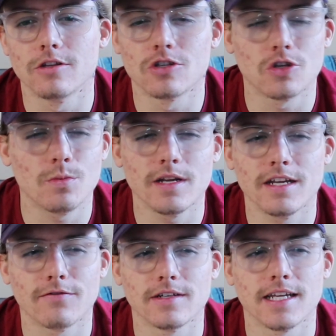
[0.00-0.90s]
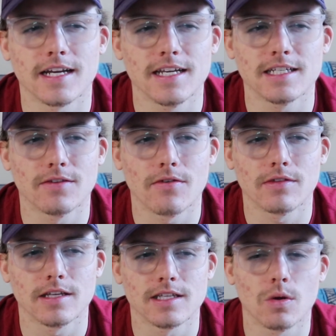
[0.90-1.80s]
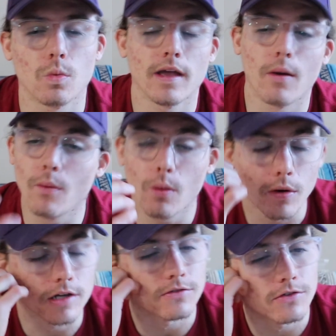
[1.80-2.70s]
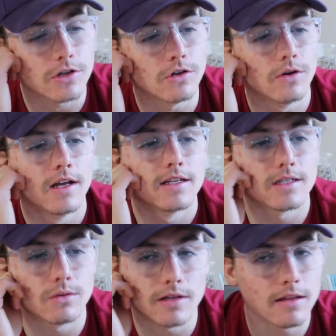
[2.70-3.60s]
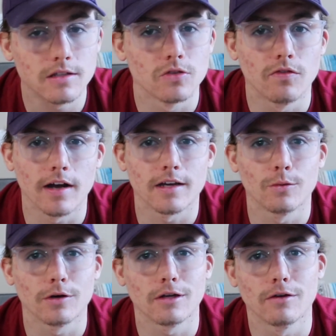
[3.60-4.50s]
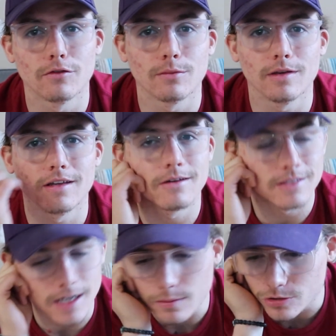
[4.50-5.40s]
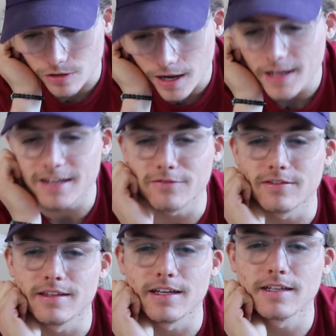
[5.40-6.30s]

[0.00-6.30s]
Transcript: there's so many different techniques of everything. It's like, well, yeah, what works for you? It's like, well, nothing's fucking working for me. It's like, I'm trying different